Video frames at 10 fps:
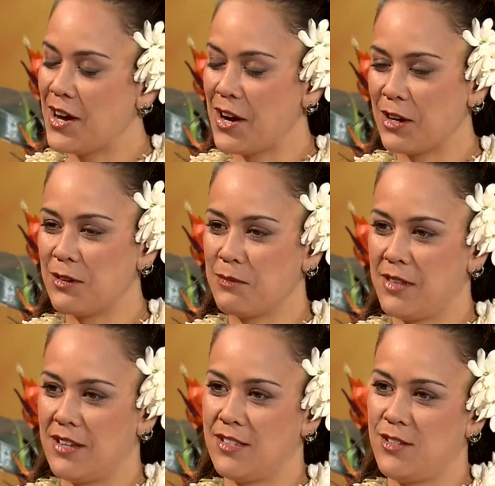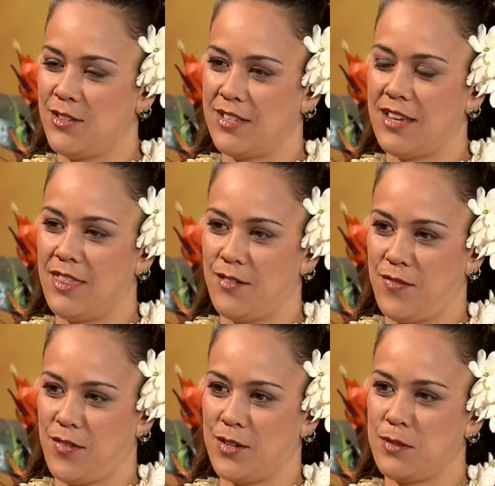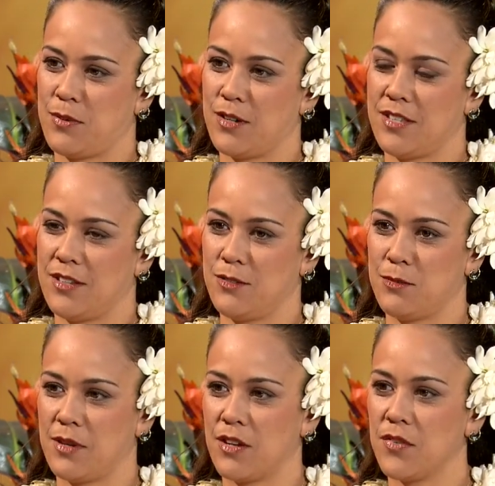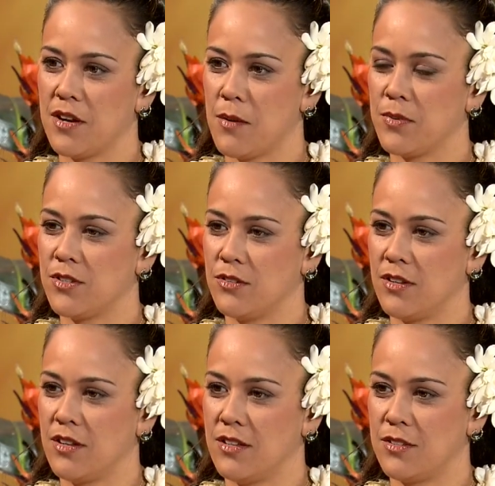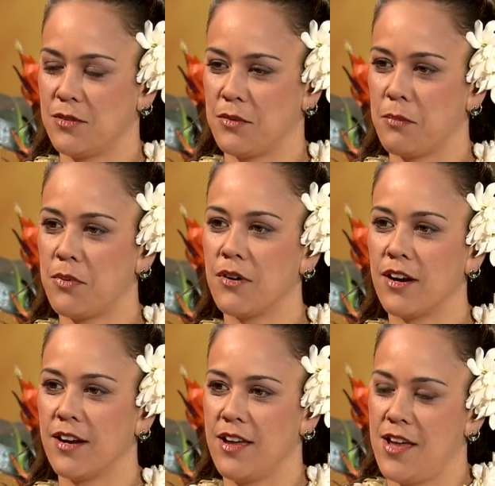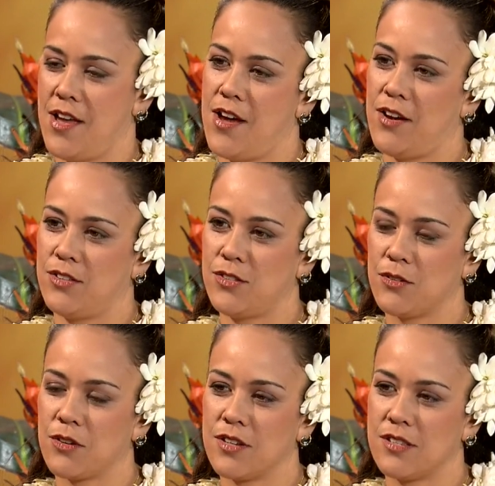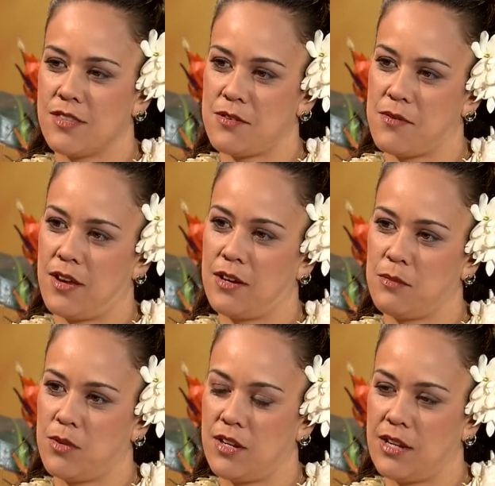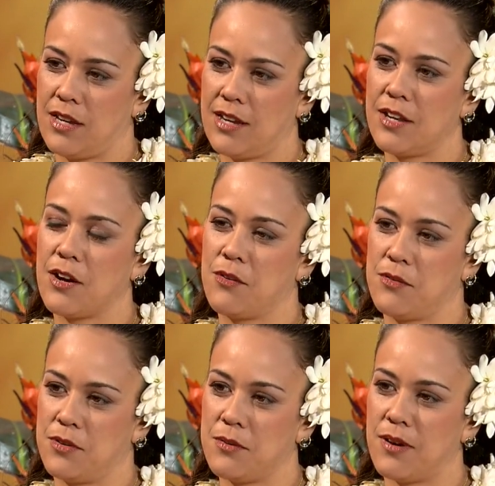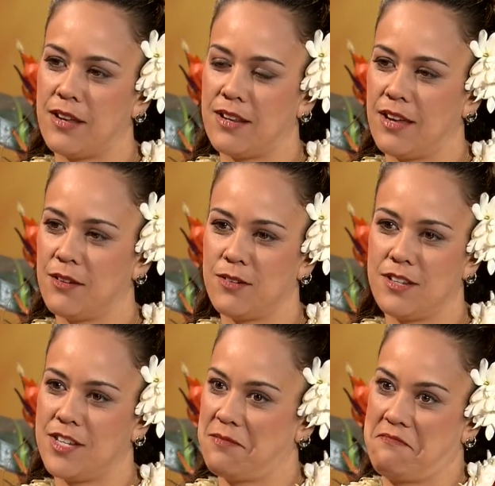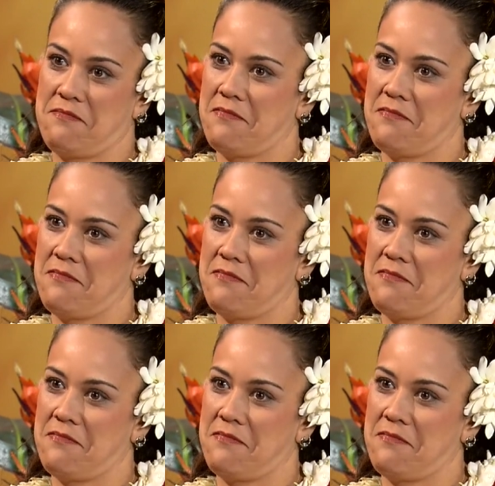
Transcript: arguably, as you said, the first person who's been given an opportunity to report on stories in the Hawaiian community in our own Hawaiian language.